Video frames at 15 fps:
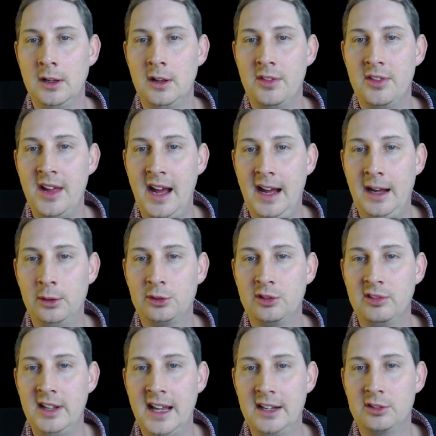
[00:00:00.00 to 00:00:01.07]
the outer
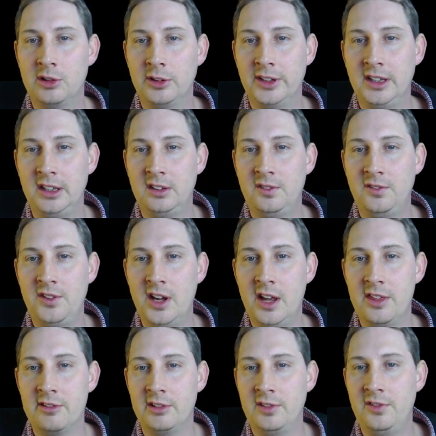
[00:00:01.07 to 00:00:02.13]
electron is
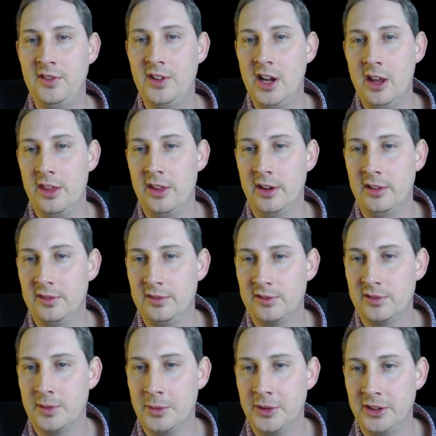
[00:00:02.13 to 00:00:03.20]
further and further
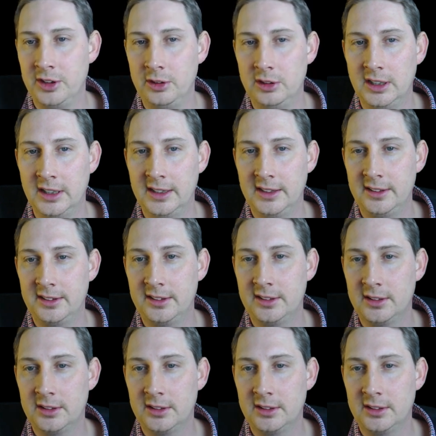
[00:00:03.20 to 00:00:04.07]
from the nucleus.